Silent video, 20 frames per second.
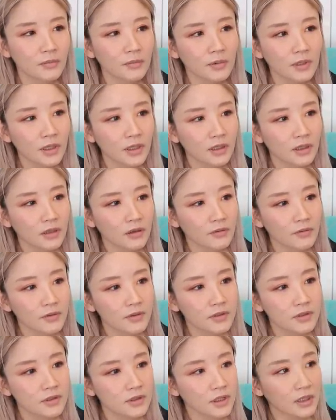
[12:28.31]
like I
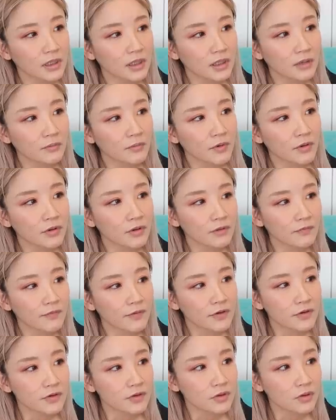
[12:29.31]
was thinking whether if
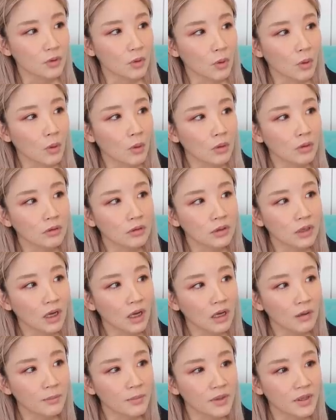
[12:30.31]
I should call or
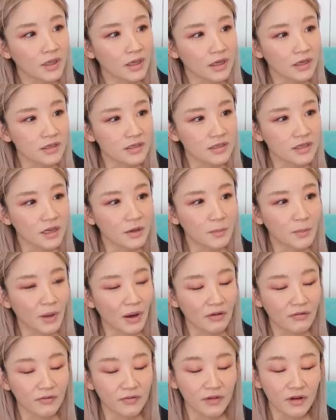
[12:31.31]
not, but like I just came back
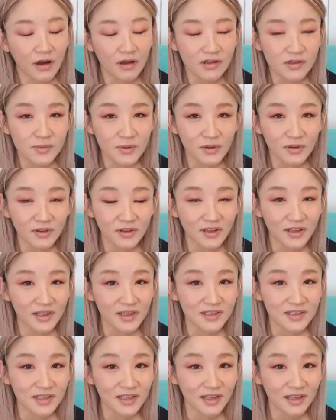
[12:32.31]
from the hospital and he
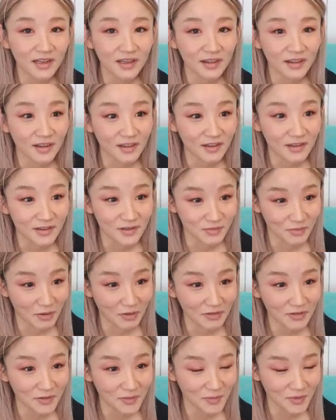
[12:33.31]
said like nothing's
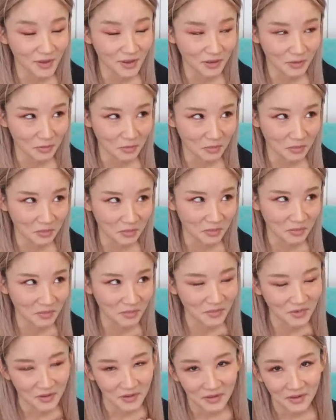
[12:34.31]
wrong, so I'm like,
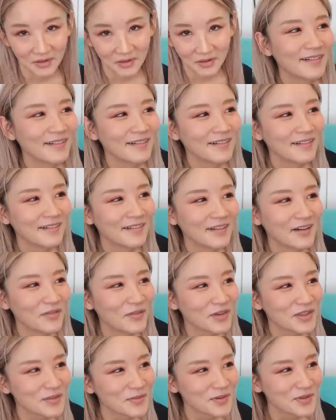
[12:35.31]
uh, am
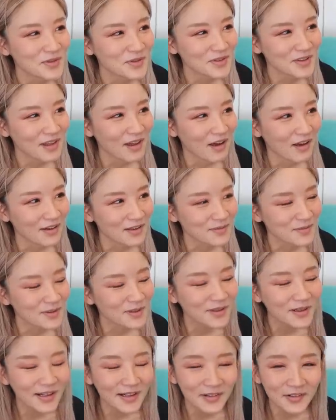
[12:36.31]
I supposed to go to the
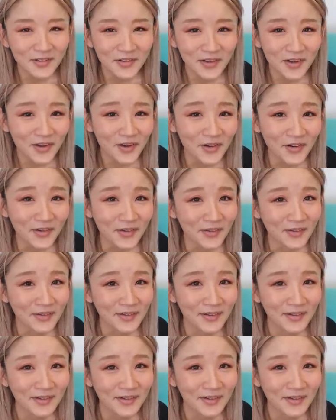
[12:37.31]
hospital? I don't know.